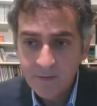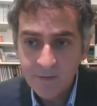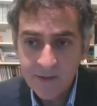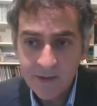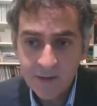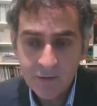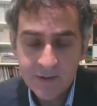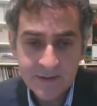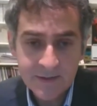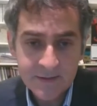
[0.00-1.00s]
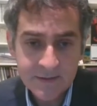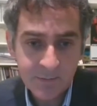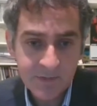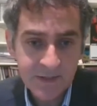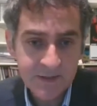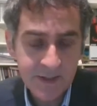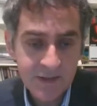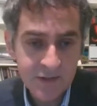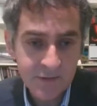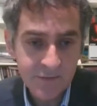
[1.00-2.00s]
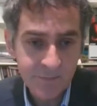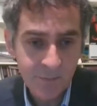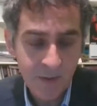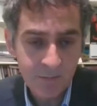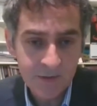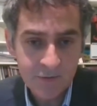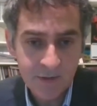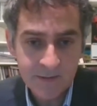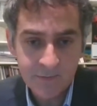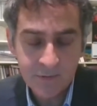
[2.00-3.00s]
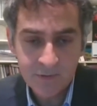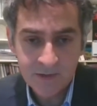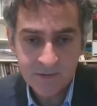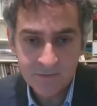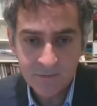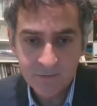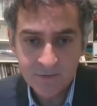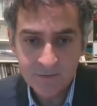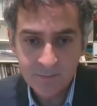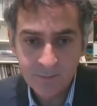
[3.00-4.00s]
the increasing stigmatization of public transport, which is, of course,